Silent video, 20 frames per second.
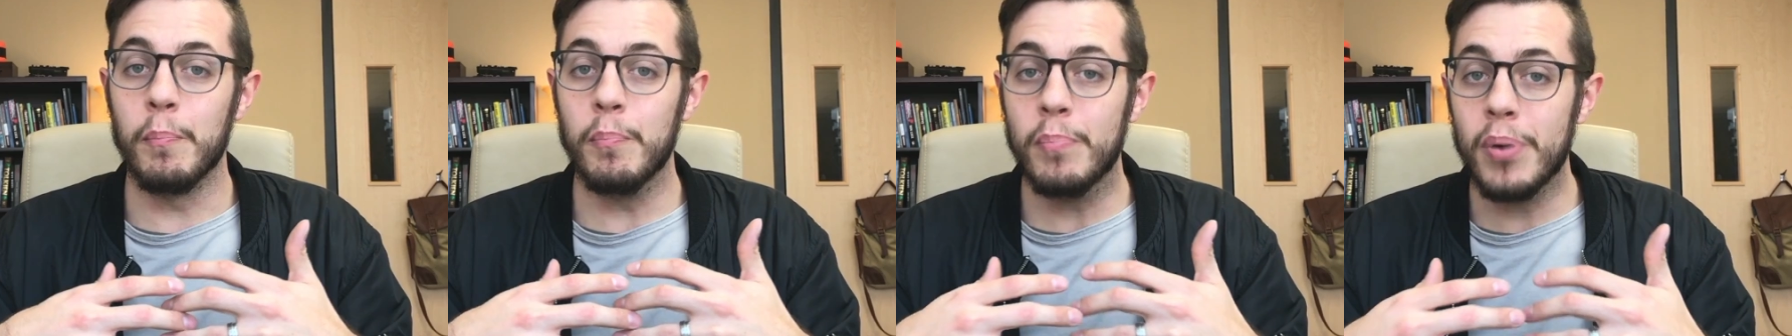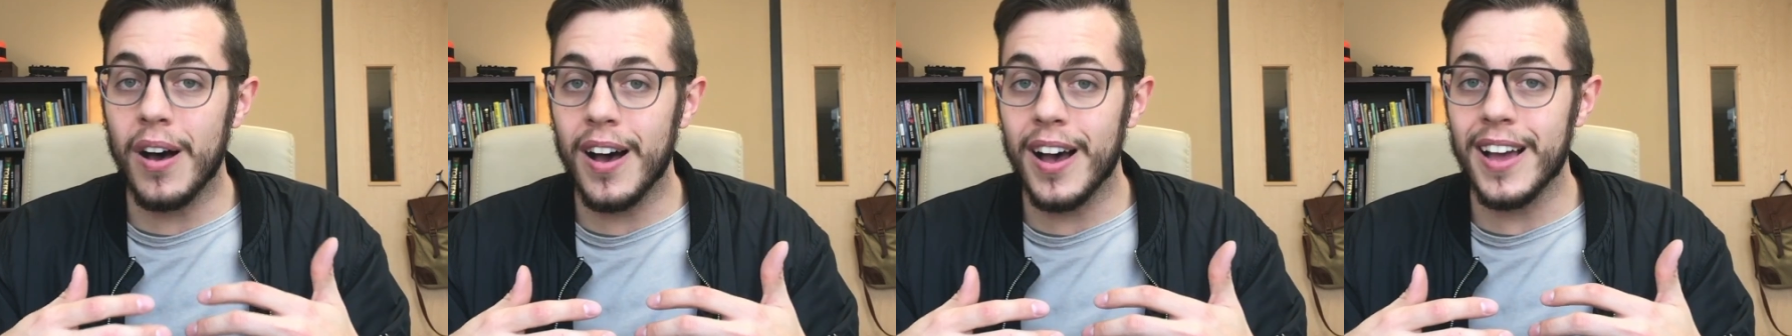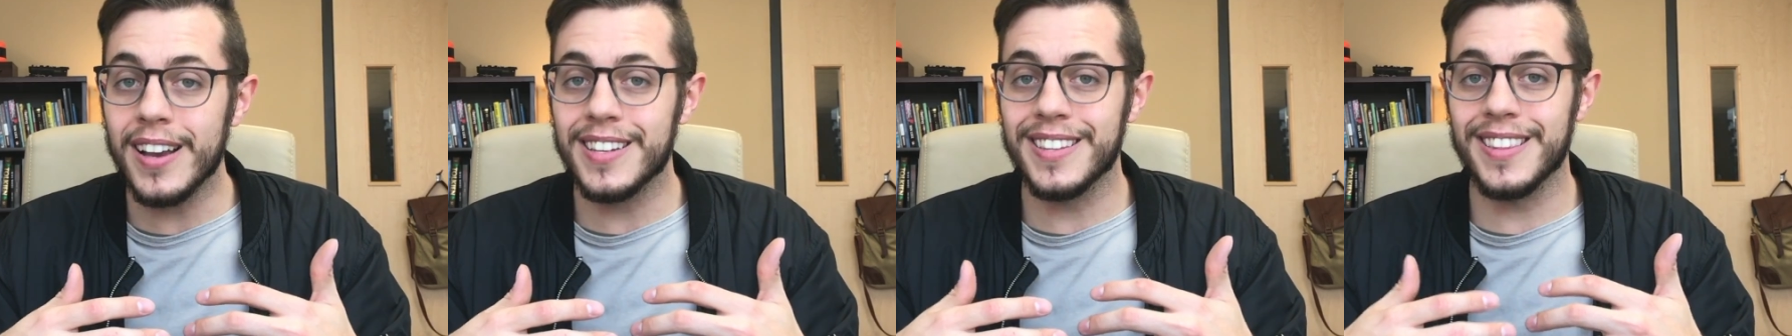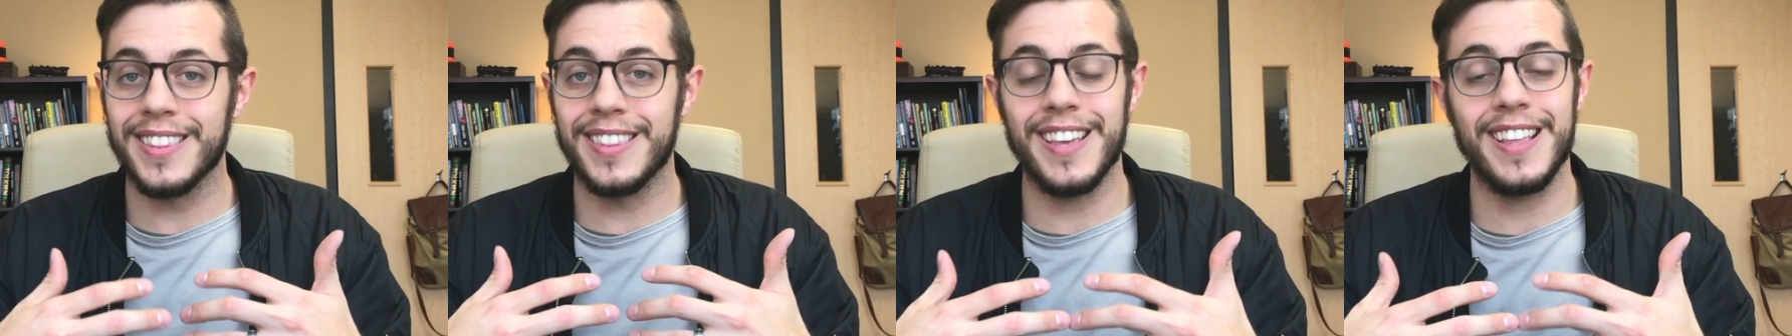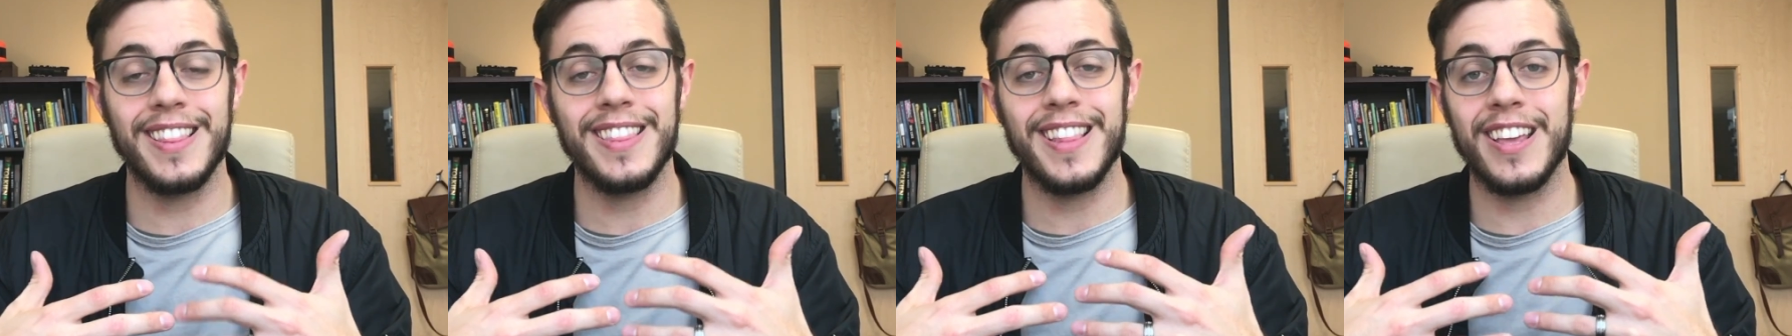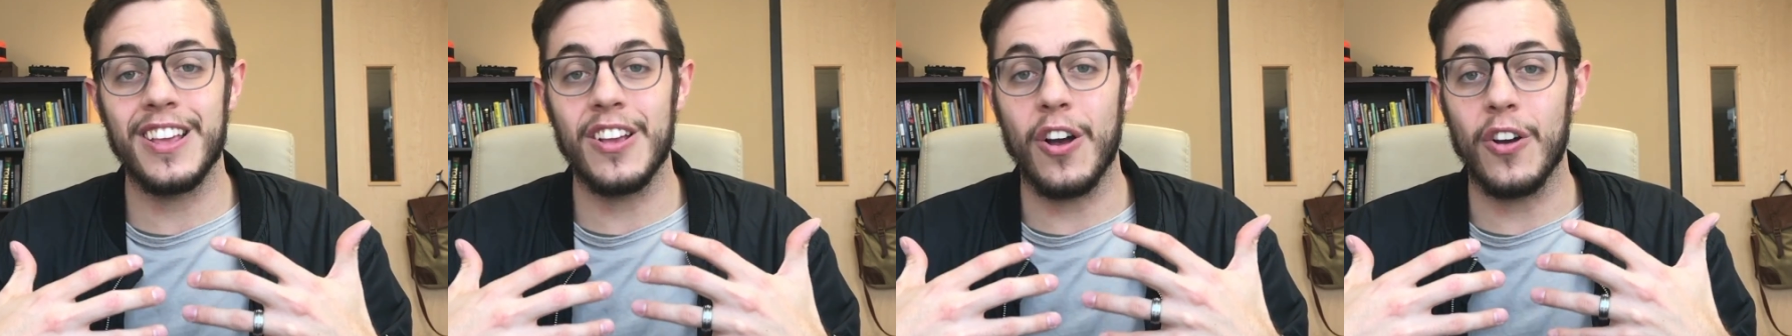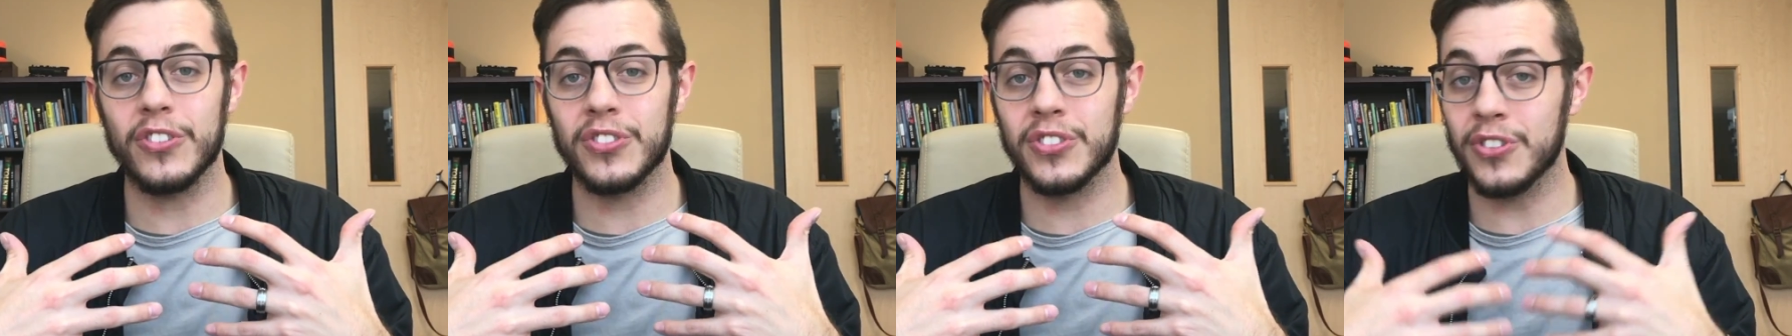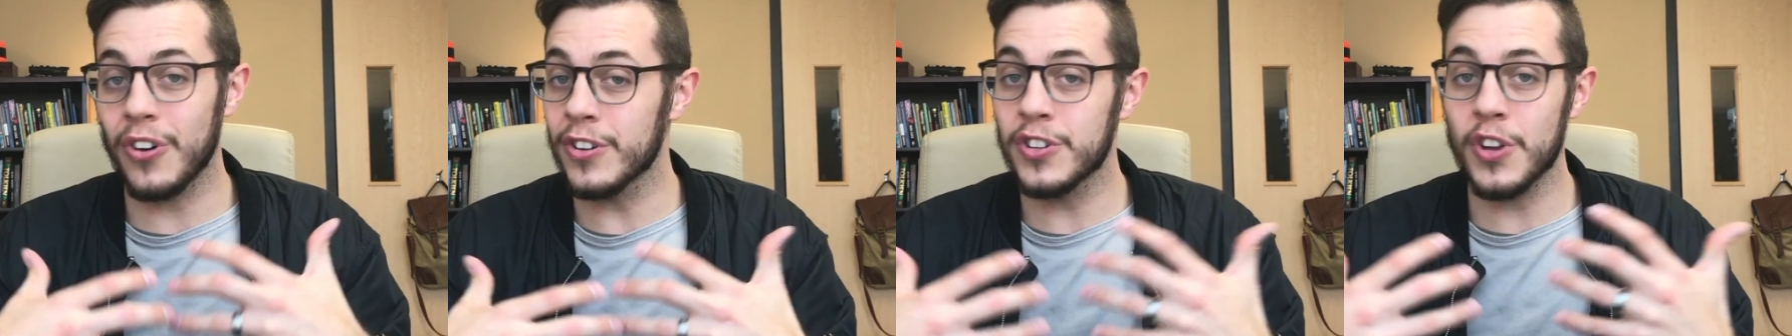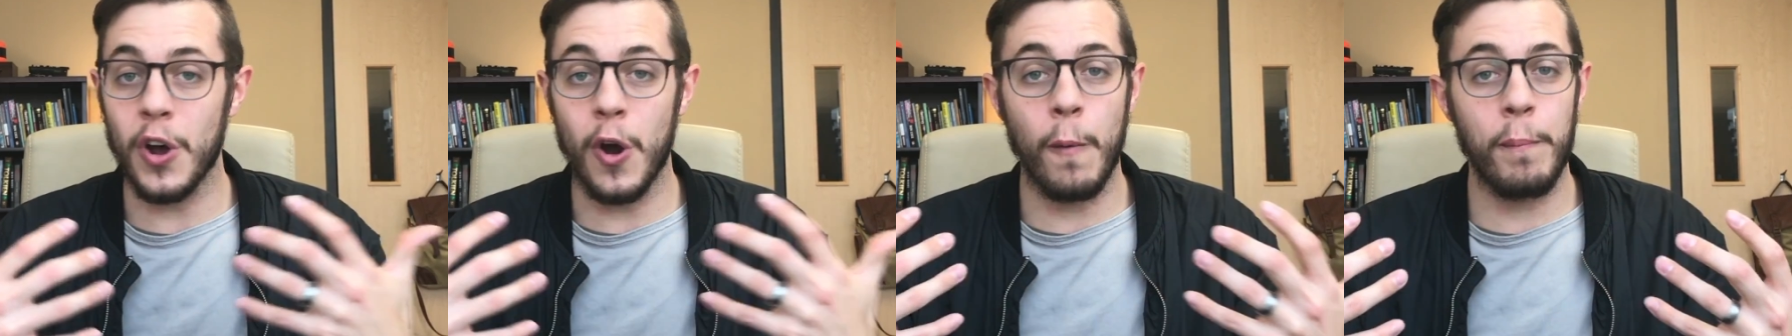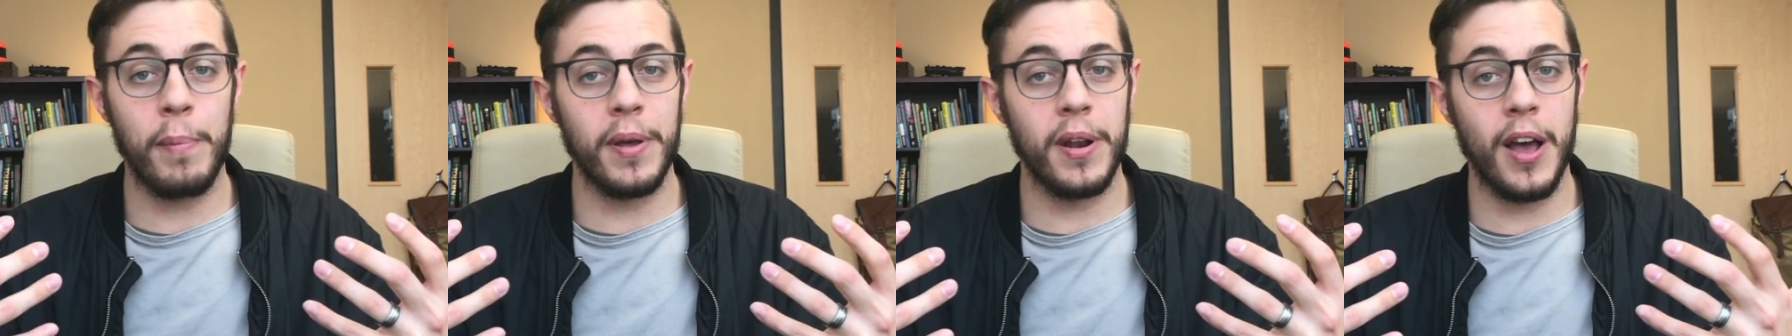but then they start to
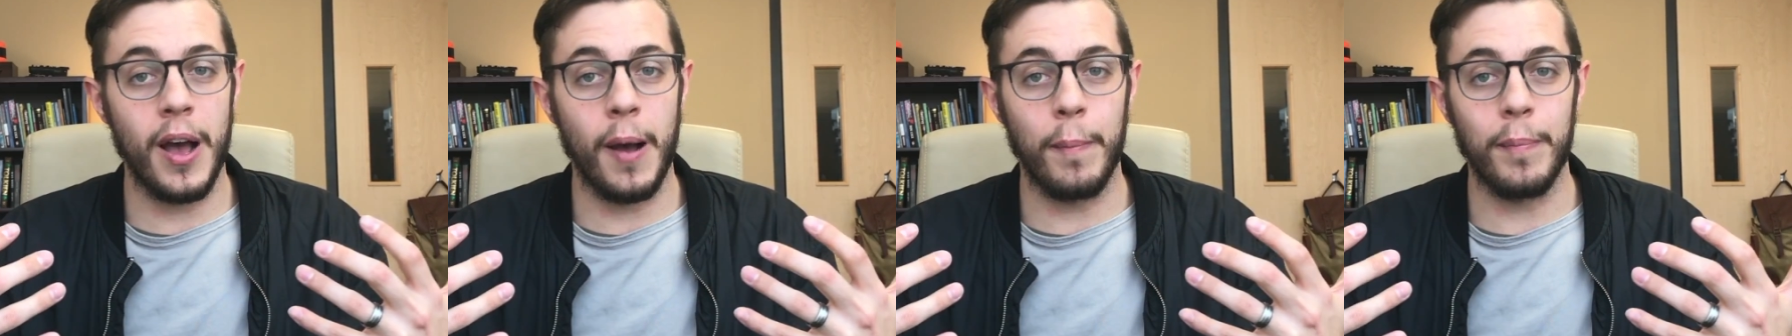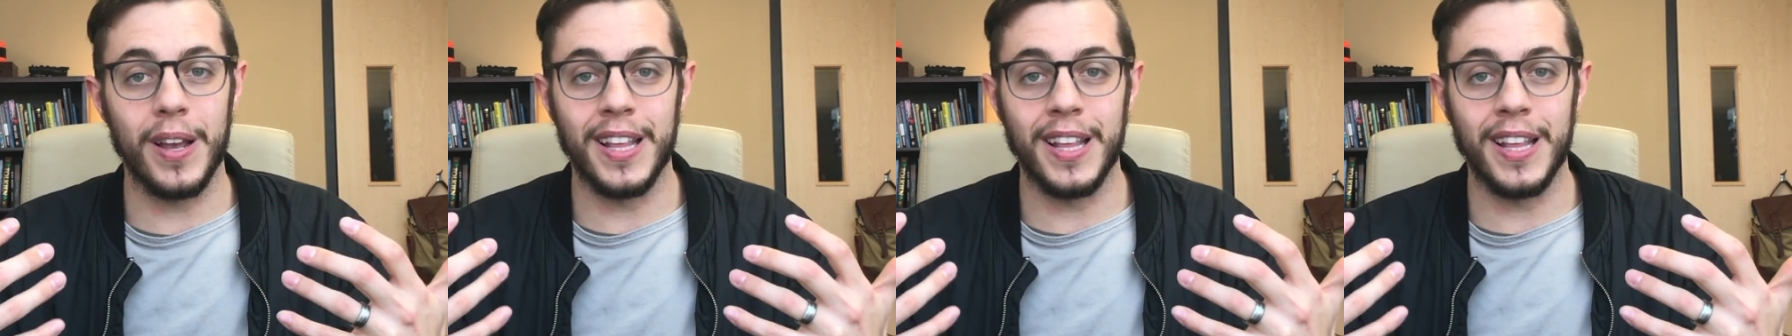open up